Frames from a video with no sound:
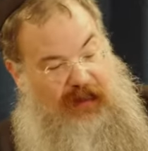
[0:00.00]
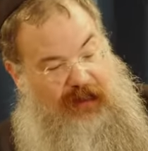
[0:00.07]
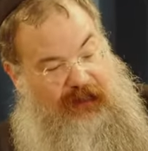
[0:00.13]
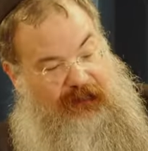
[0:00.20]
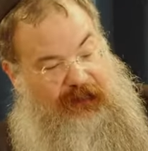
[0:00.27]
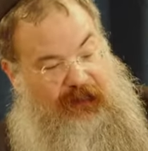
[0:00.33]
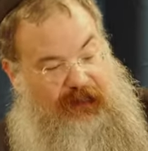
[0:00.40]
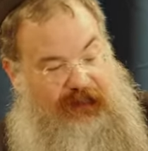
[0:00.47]

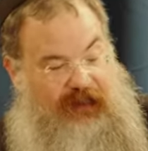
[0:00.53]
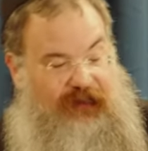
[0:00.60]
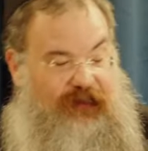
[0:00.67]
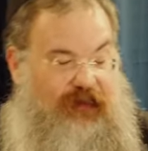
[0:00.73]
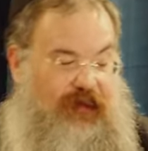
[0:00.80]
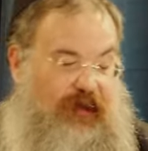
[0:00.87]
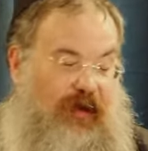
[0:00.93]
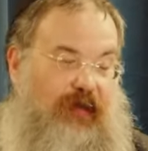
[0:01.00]
full
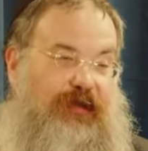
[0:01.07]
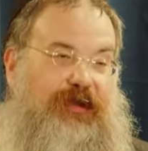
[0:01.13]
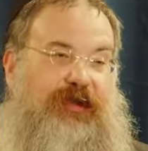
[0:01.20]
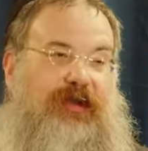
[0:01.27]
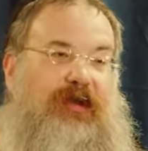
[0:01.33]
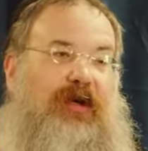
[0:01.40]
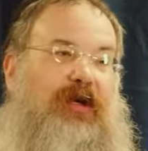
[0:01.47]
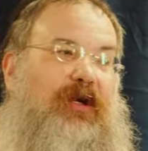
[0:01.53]

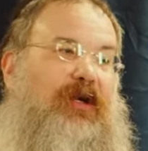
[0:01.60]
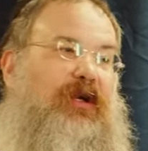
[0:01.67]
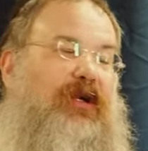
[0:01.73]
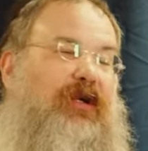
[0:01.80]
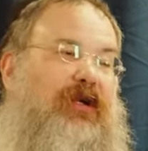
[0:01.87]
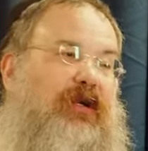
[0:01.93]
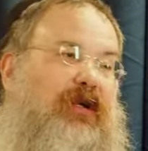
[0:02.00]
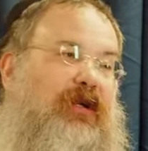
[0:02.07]
disclosure,
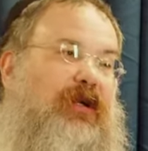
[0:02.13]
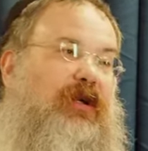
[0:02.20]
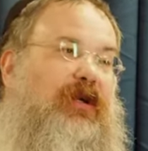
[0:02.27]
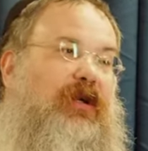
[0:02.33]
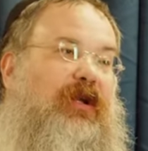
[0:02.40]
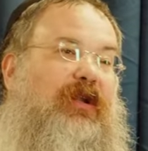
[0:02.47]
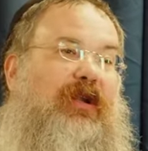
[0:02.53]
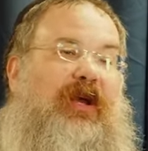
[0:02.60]

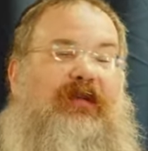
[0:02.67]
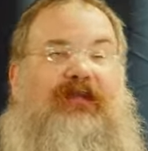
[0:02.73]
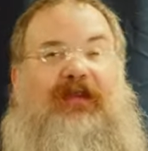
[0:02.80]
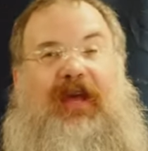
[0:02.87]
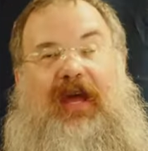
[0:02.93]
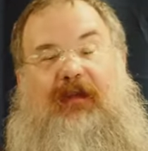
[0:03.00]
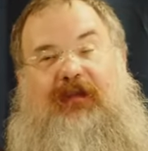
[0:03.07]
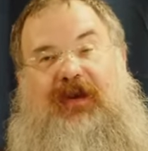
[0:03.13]
lest
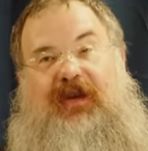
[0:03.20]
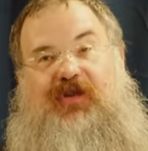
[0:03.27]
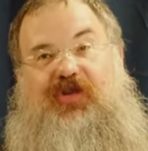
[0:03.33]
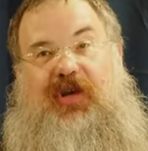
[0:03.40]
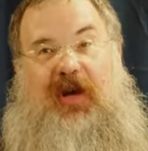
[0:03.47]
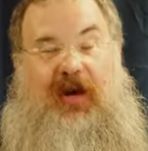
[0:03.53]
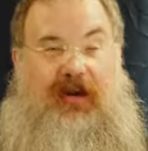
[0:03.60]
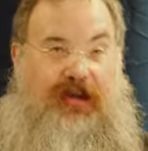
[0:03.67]
I be
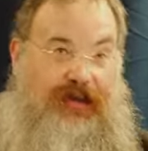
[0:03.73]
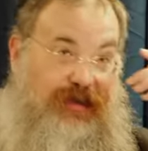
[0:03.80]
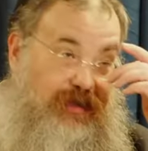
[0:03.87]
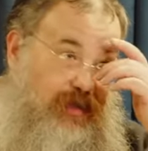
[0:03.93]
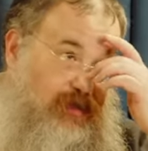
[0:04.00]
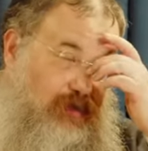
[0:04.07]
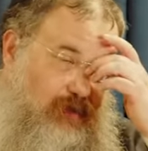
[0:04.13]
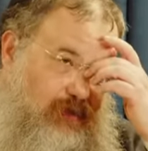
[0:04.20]

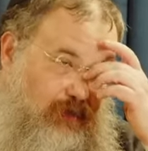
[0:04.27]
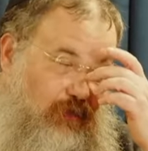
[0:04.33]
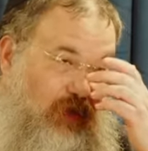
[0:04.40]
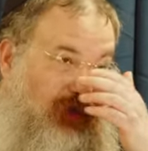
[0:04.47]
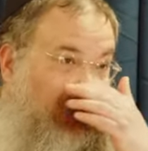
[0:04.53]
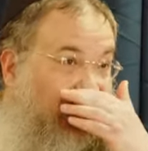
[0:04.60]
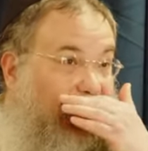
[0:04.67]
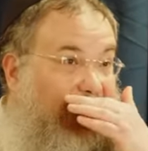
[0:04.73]
charged
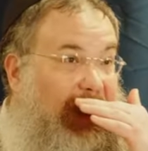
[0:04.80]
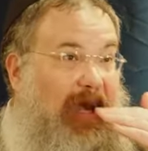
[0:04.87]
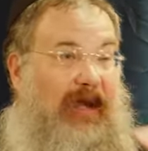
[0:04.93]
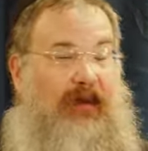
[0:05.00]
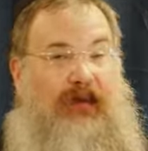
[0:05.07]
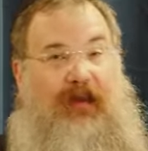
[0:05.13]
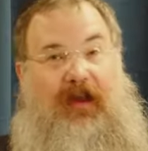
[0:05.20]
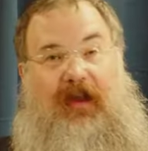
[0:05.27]
once
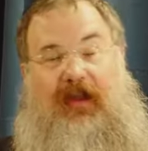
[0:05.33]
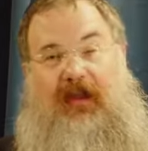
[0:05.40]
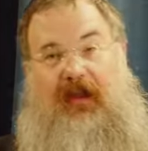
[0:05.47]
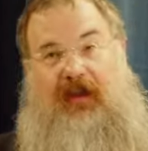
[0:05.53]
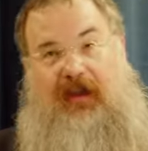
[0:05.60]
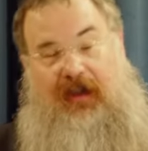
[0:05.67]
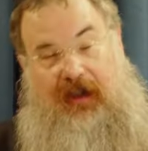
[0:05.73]
again with